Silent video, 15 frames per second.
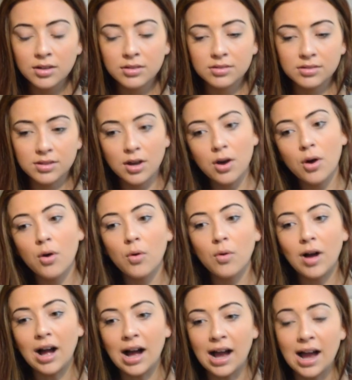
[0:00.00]

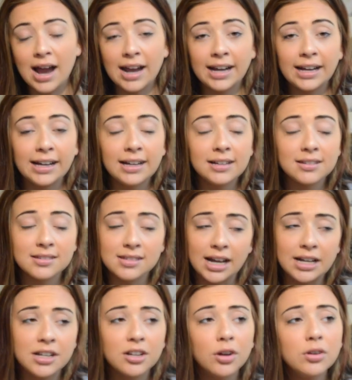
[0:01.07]
So I
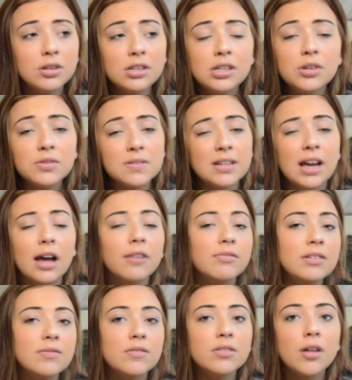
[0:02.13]
decided to go to UCF,
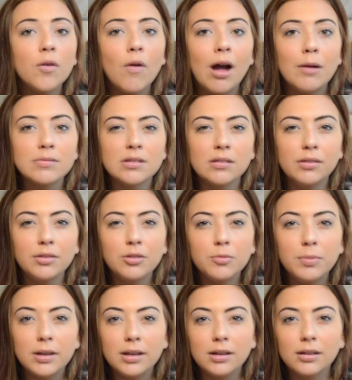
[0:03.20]
even though I was a little
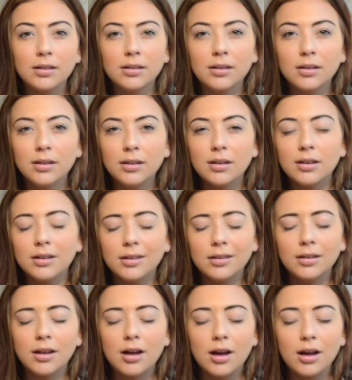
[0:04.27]
bit
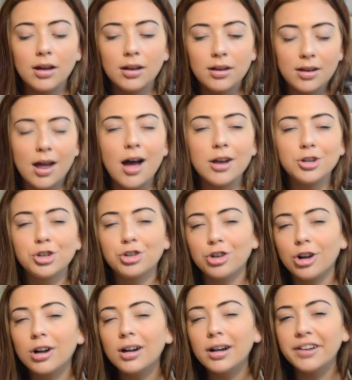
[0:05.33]
not
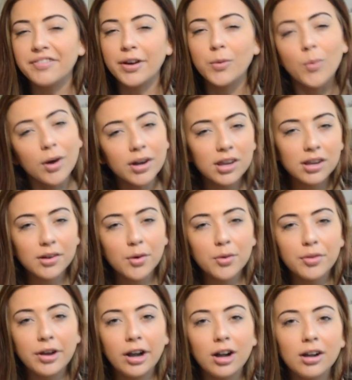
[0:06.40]
sure if I wanted to go
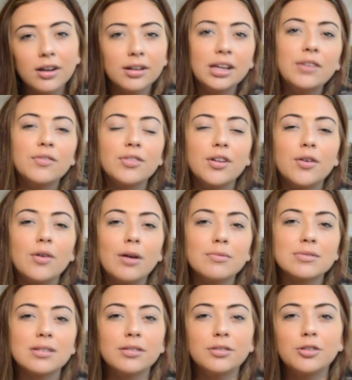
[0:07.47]
there, even though I
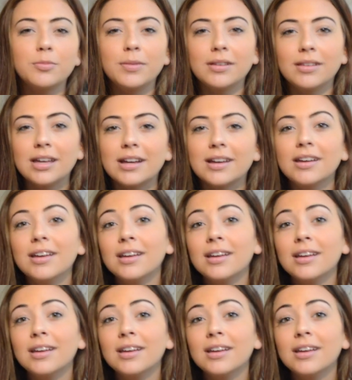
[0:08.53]
was a little bit